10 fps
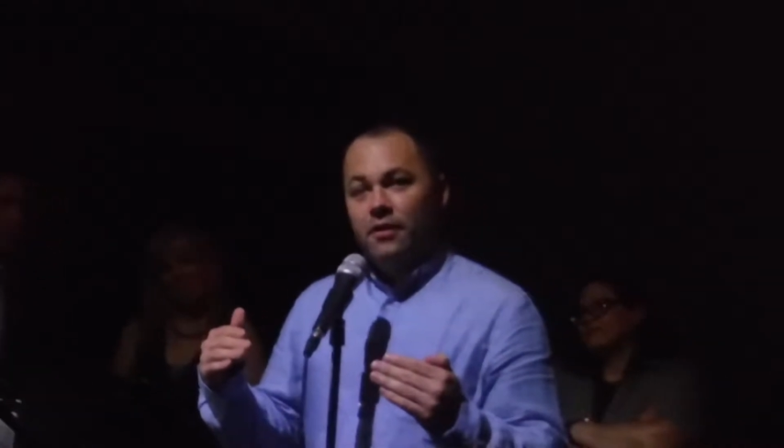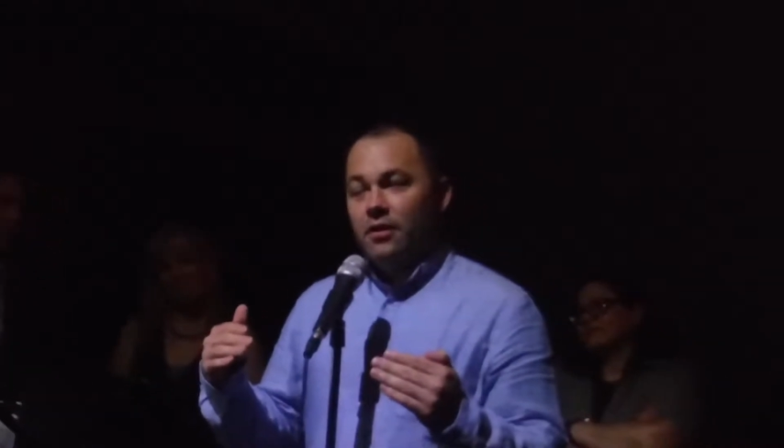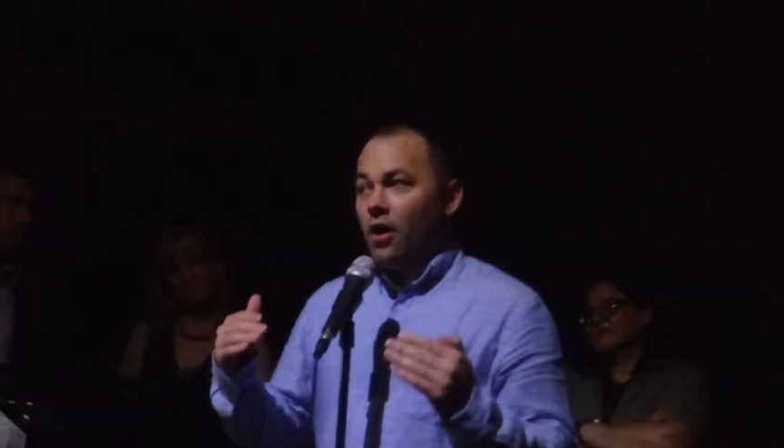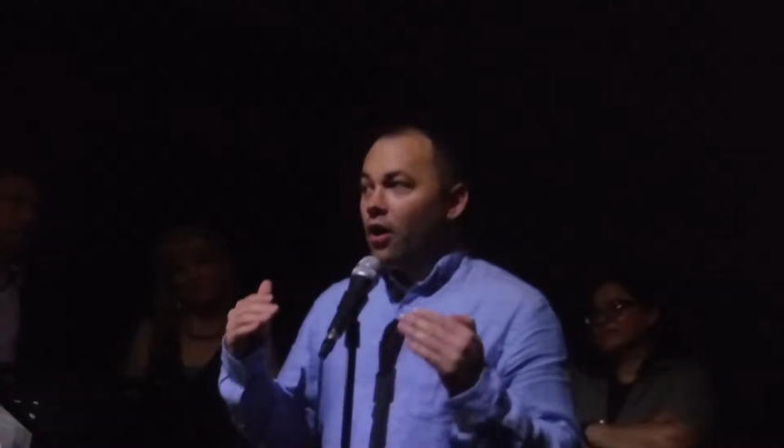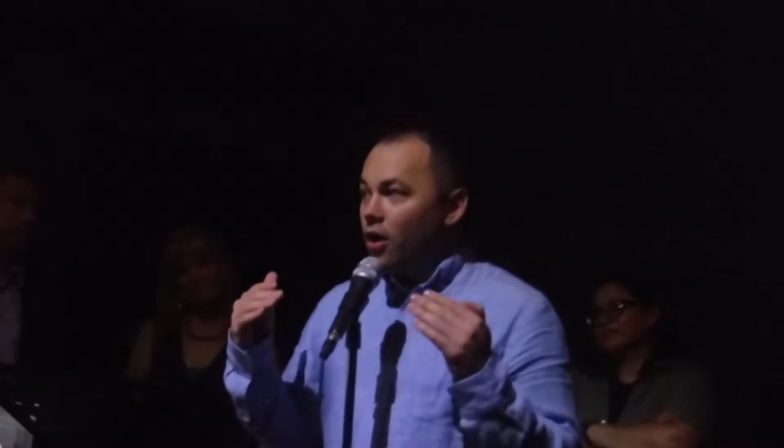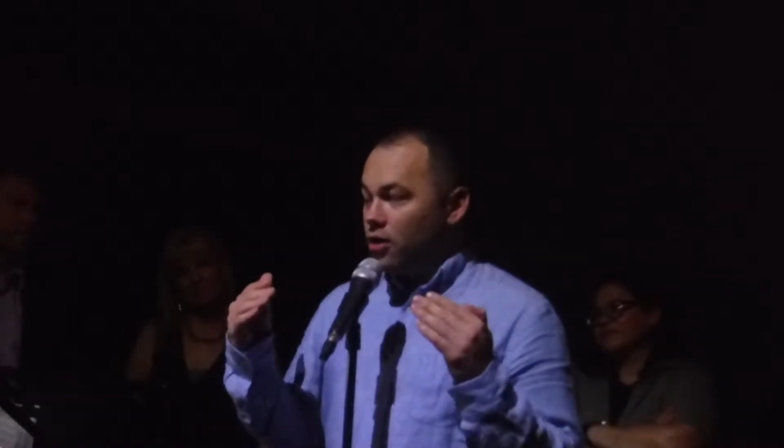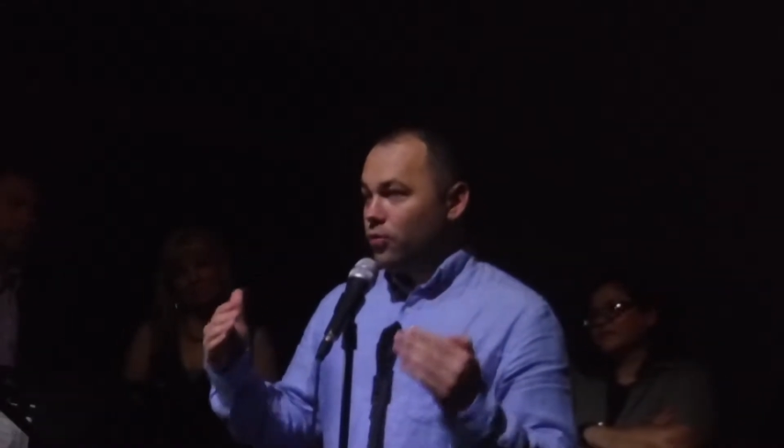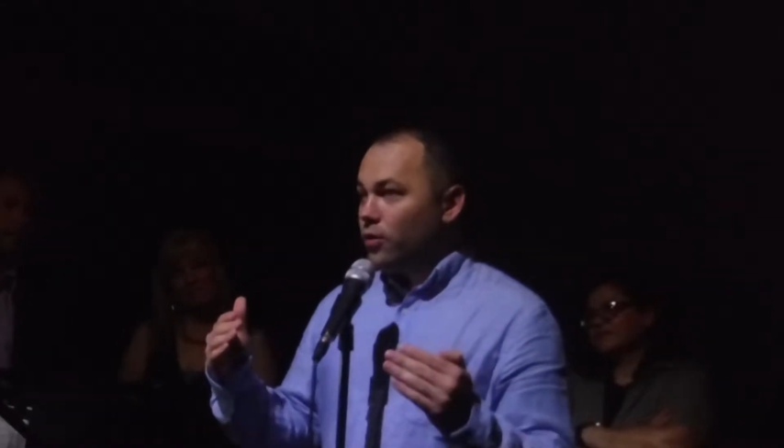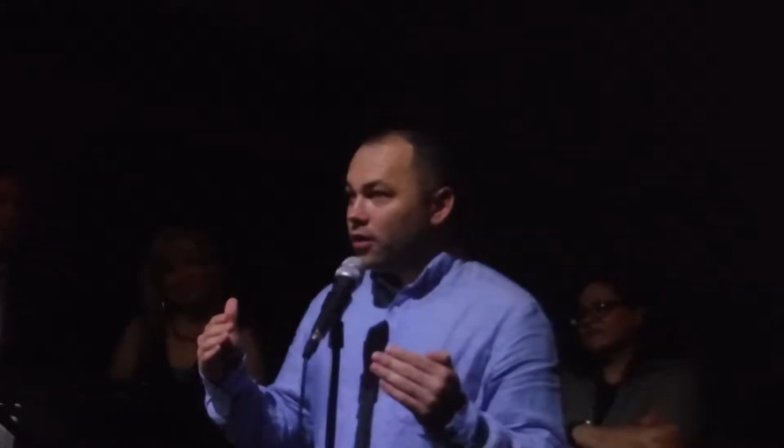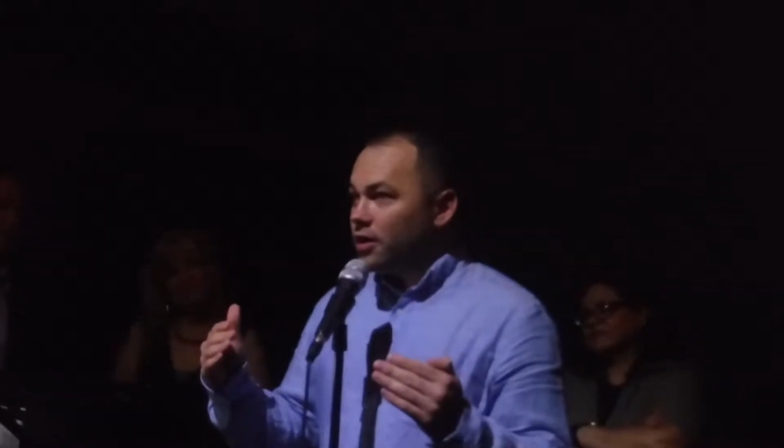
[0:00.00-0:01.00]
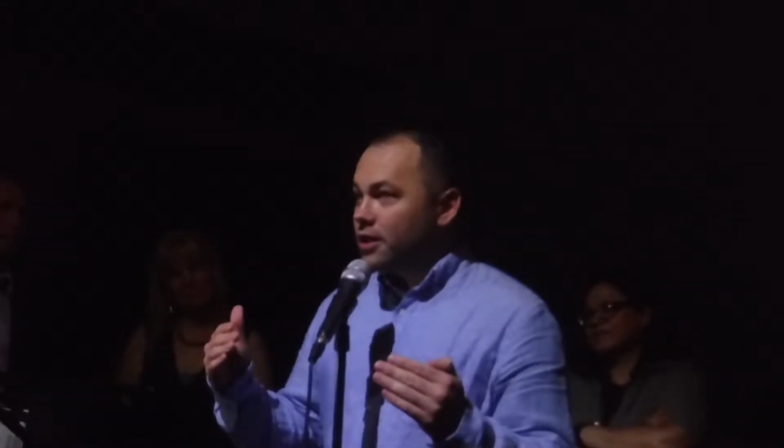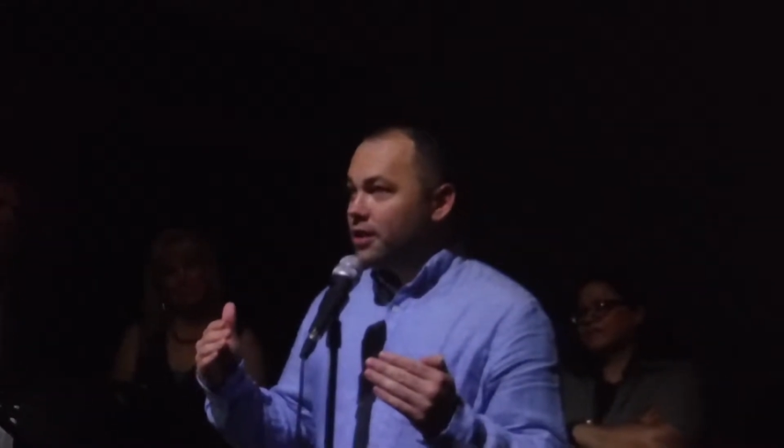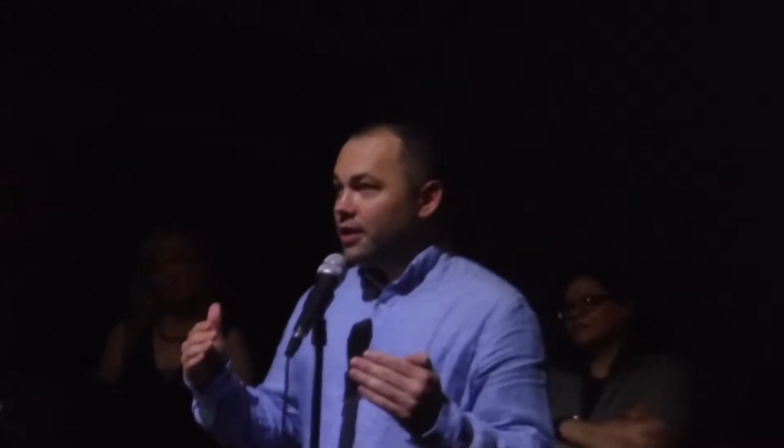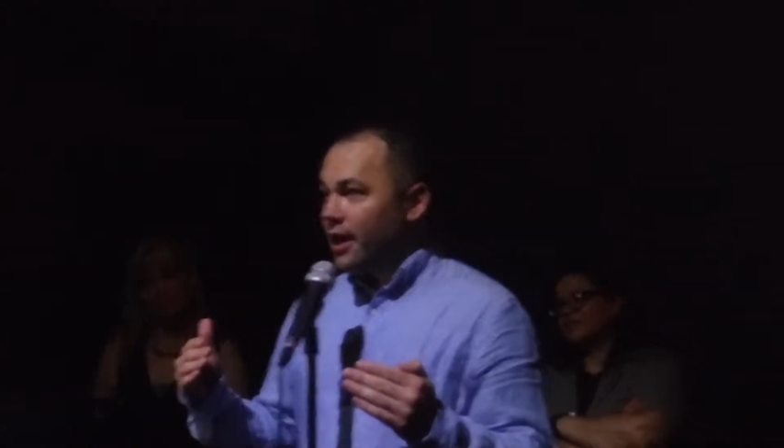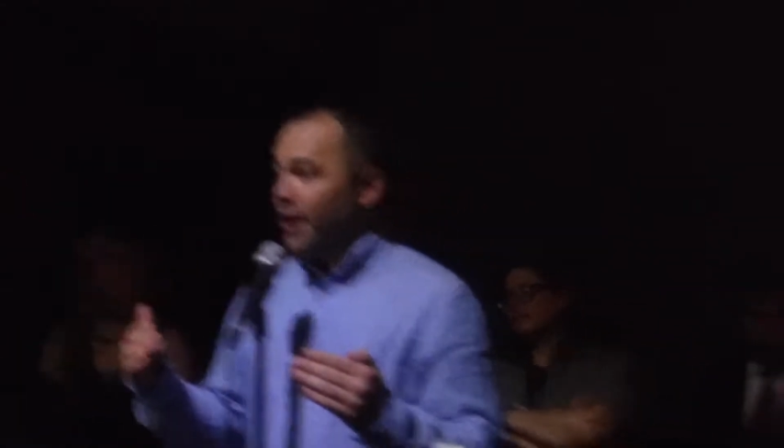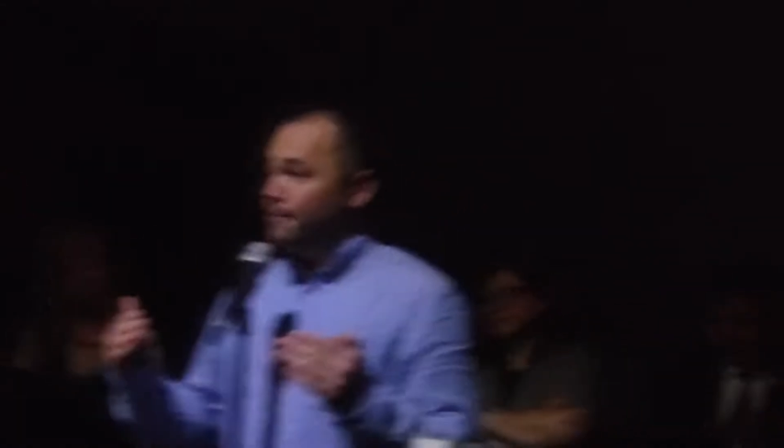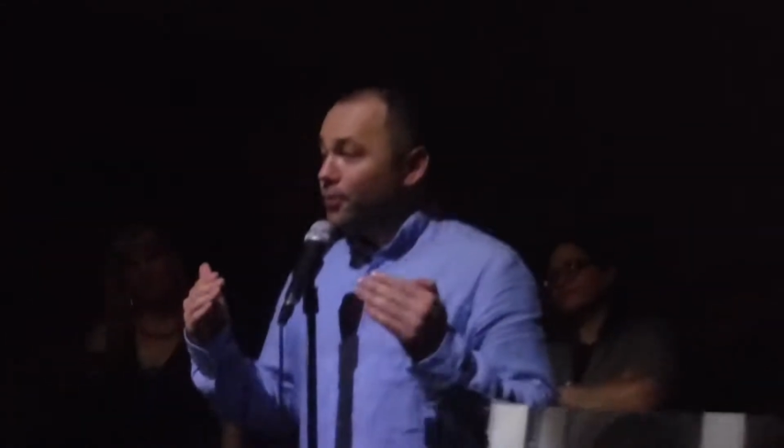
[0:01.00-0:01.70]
hard work and